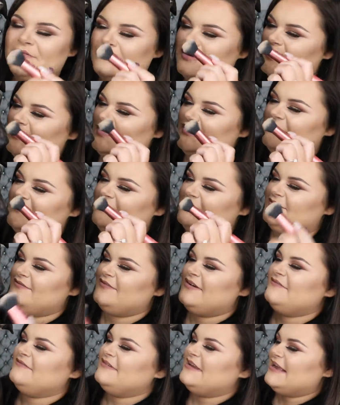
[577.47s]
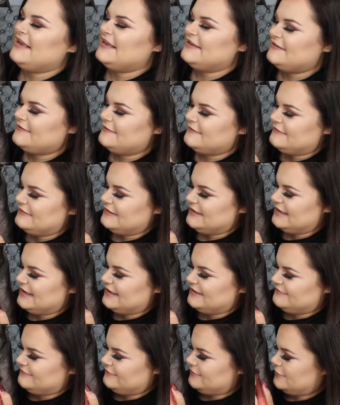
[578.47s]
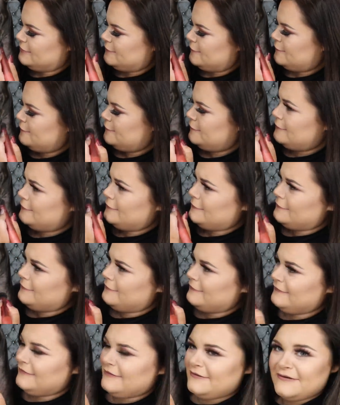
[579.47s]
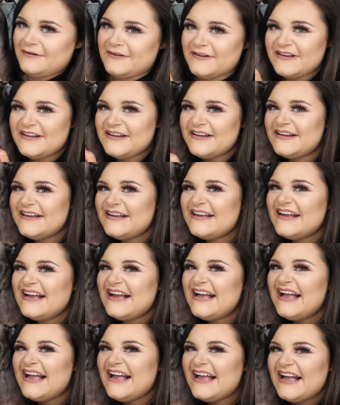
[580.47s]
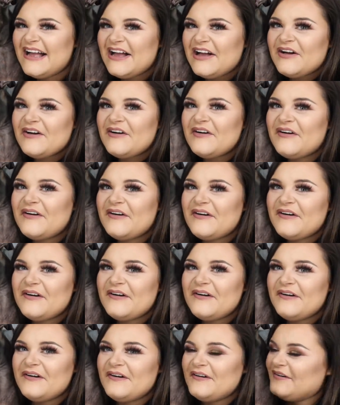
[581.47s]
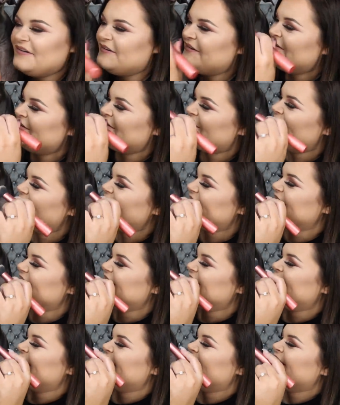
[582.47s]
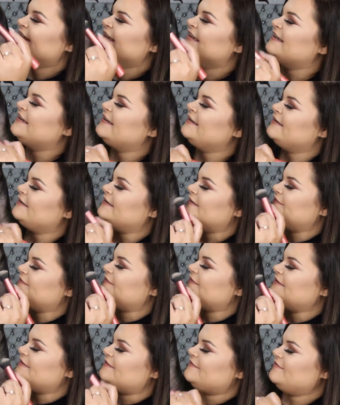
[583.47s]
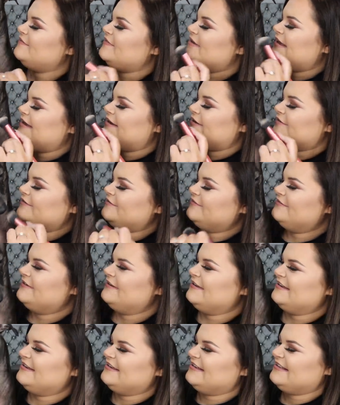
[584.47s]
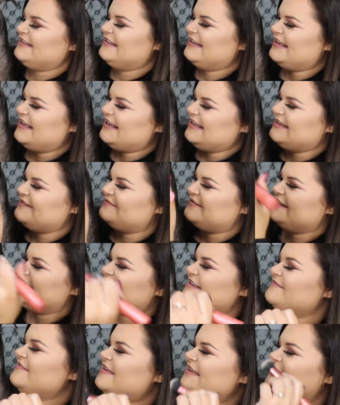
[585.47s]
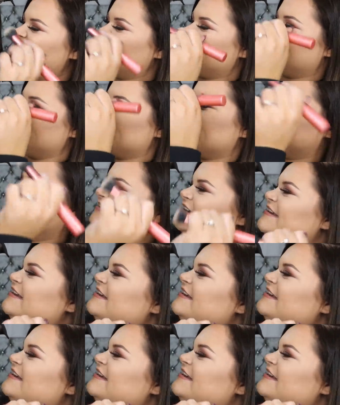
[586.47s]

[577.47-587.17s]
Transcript: Me put some foundation on you. Oh. Oh. Do you want some makeup? Do you want your makeup done?